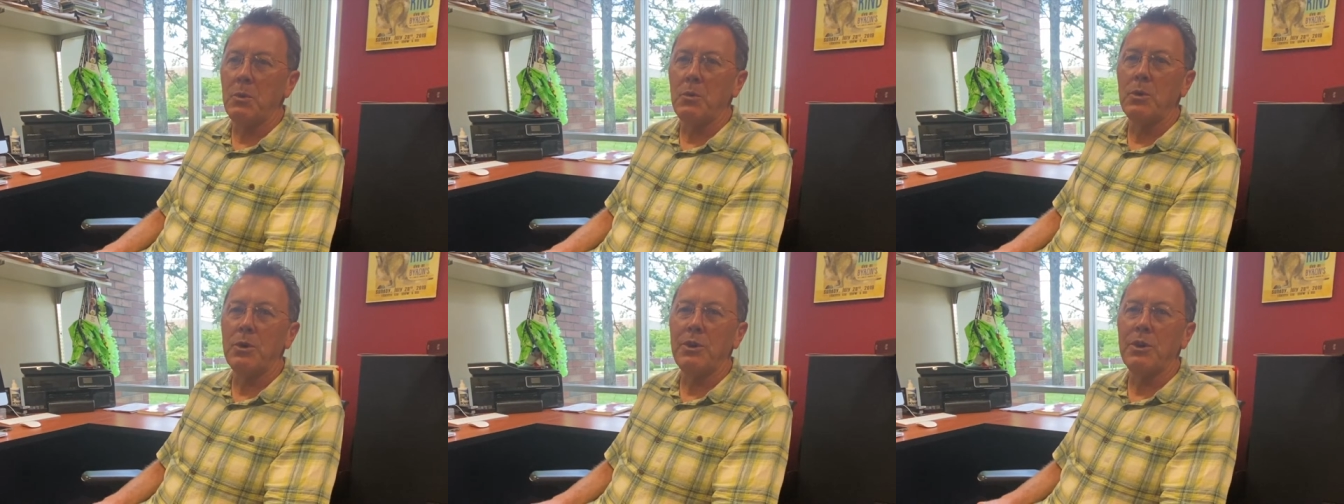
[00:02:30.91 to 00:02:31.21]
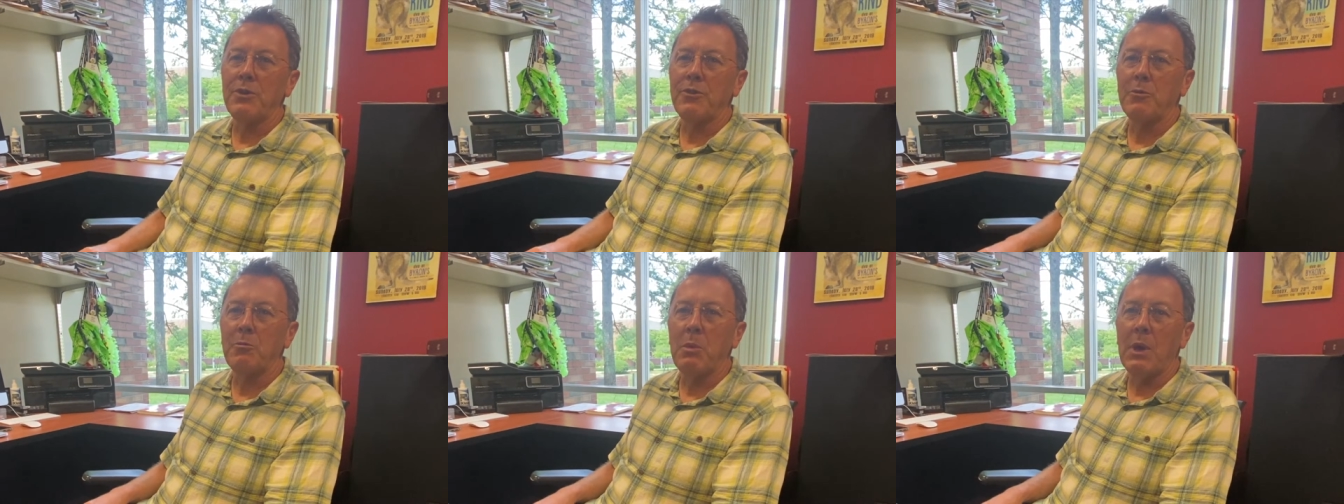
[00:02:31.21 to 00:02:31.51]
wouldn't
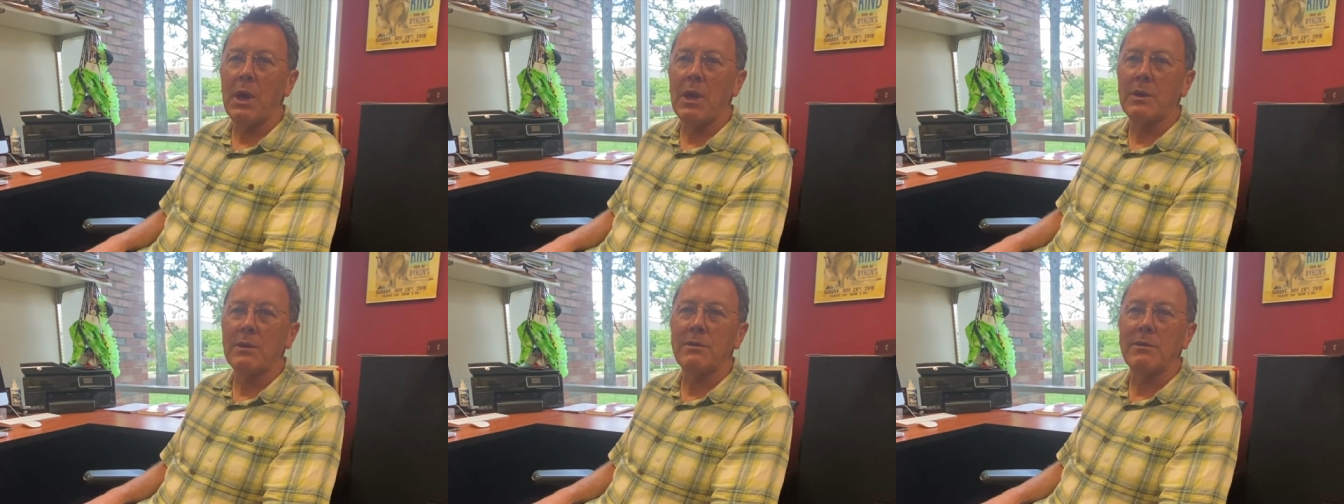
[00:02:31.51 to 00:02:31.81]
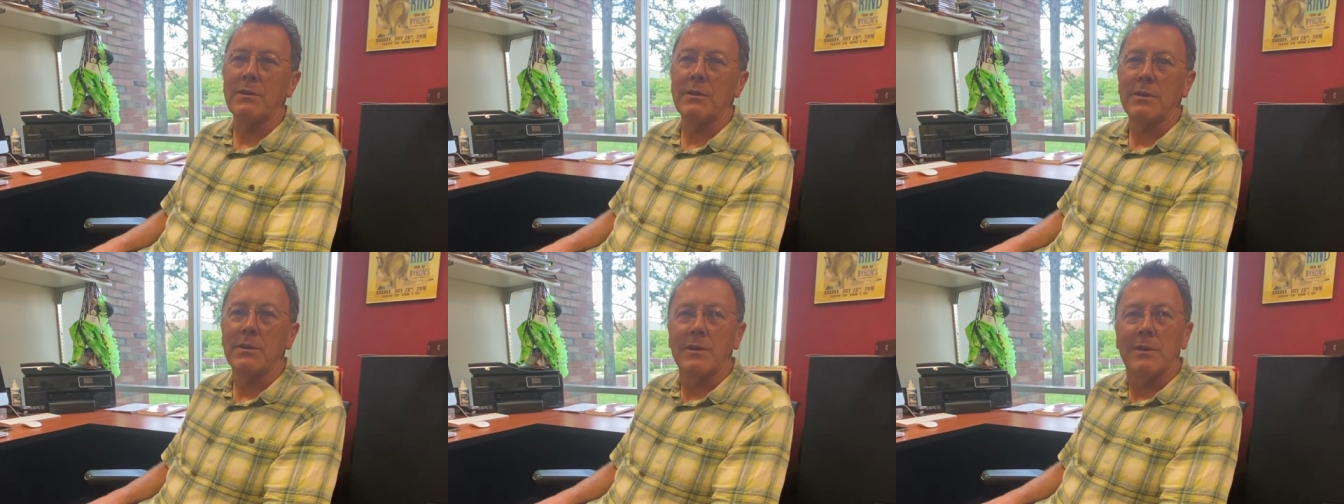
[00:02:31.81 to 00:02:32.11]
expect
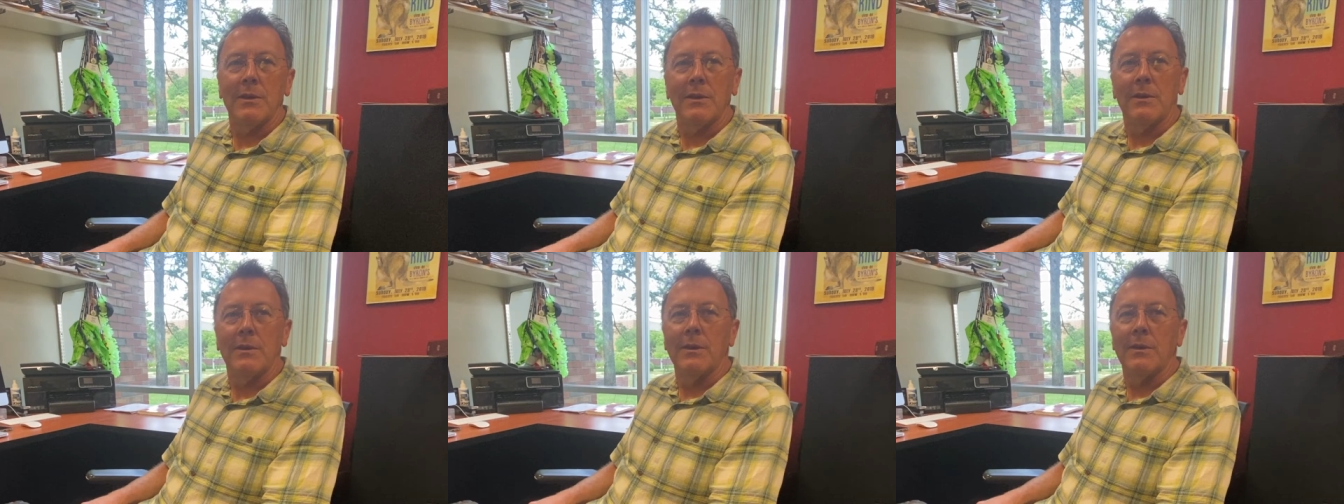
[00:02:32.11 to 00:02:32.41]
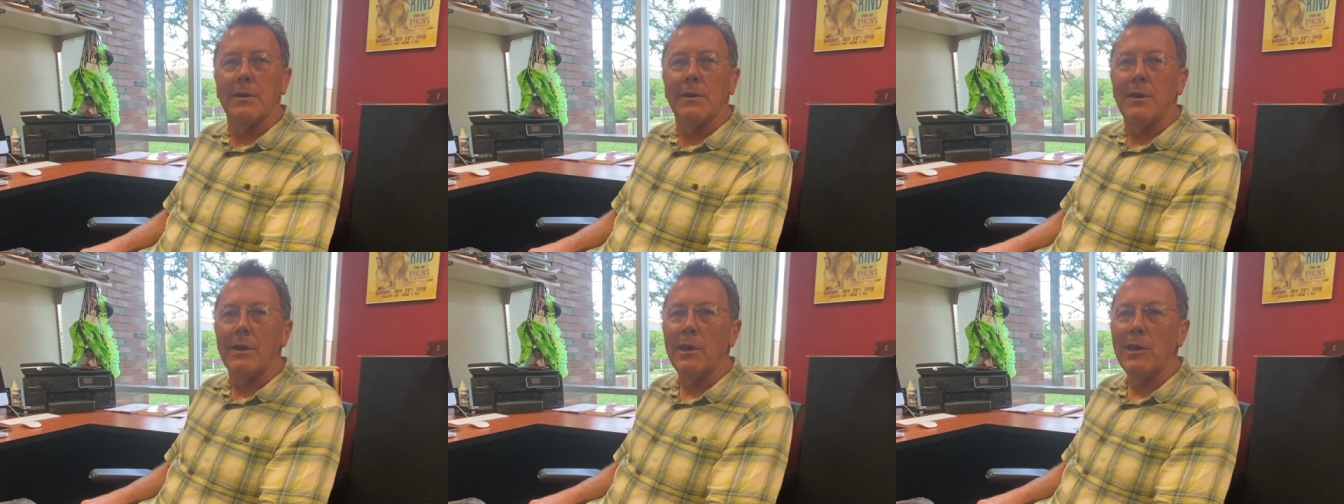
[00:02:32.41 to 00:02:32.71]

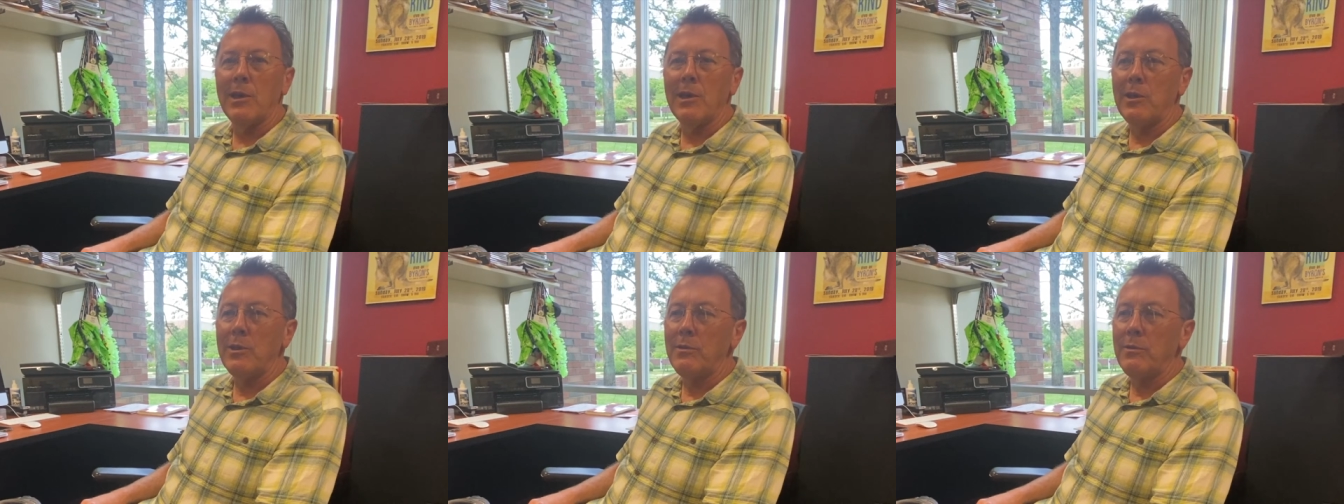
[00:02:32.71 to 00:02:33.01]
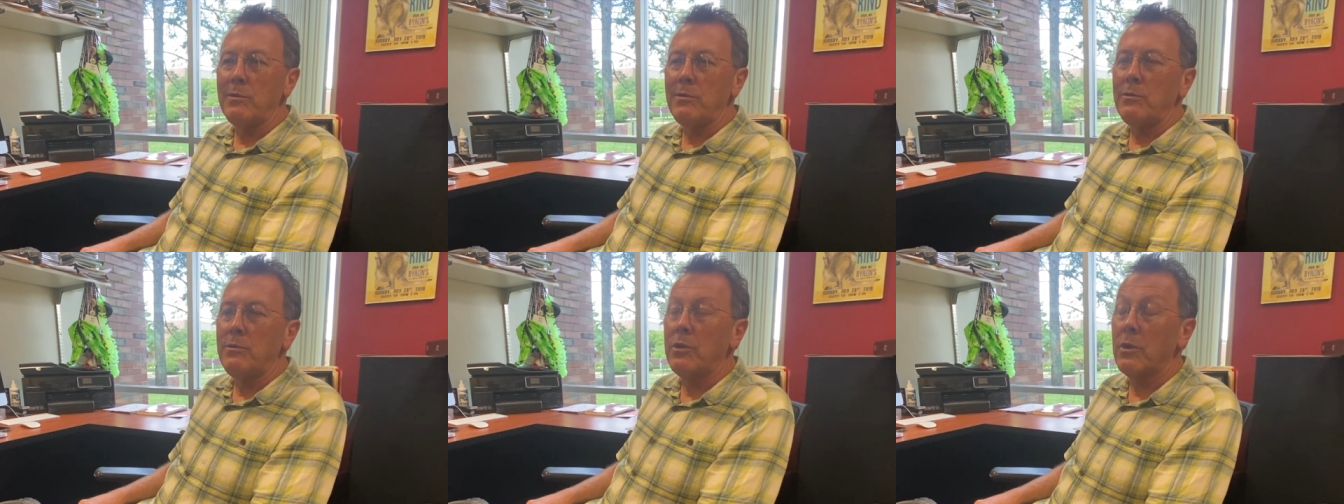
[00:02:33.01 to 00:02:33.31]
and
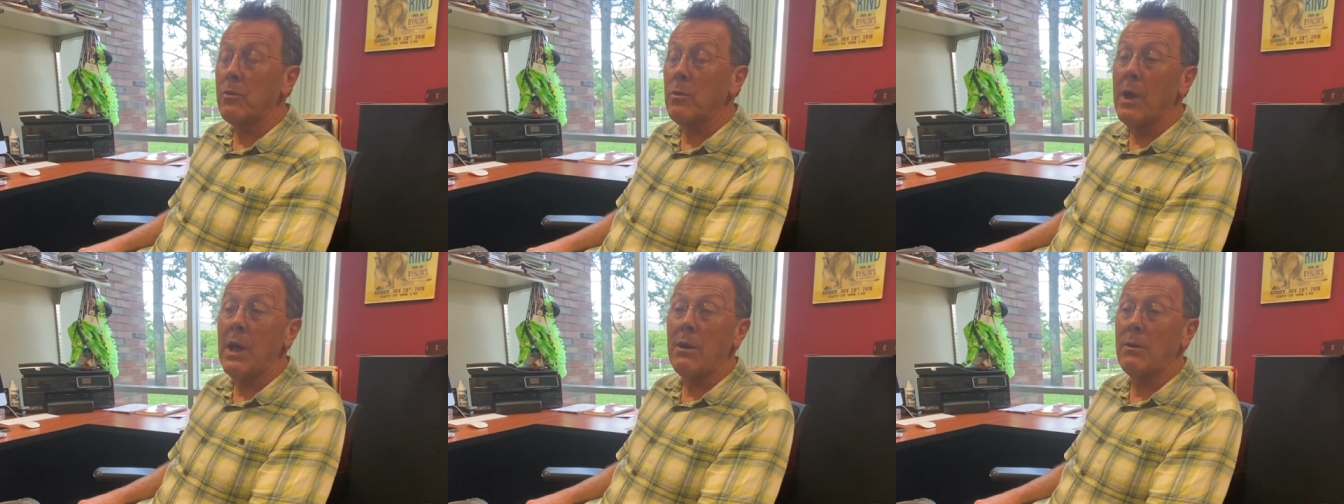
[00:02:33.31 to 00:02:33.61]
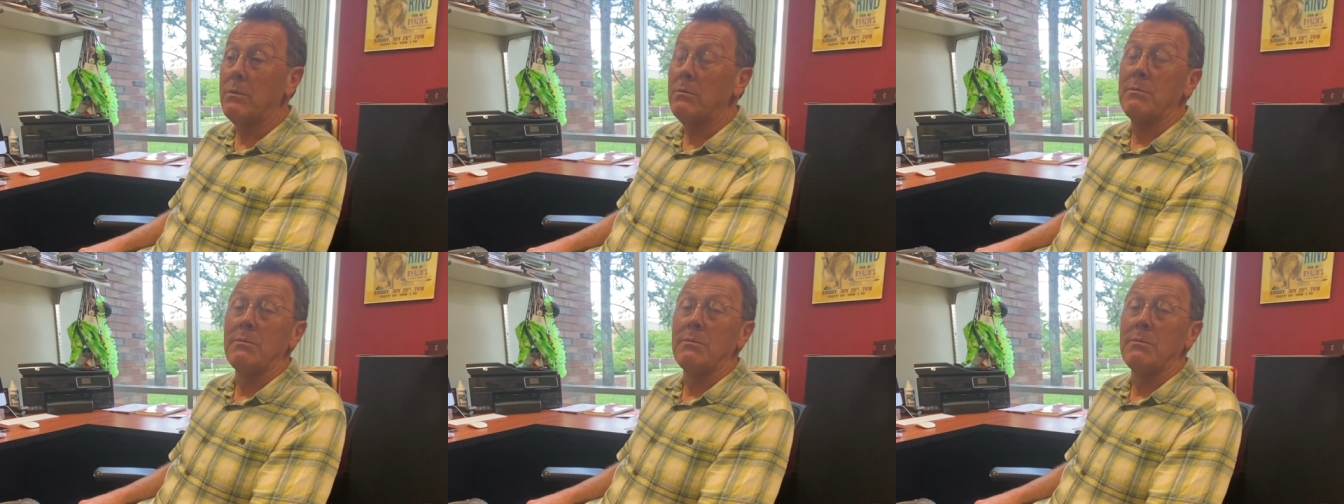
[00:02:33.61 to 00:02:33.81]
the crowd.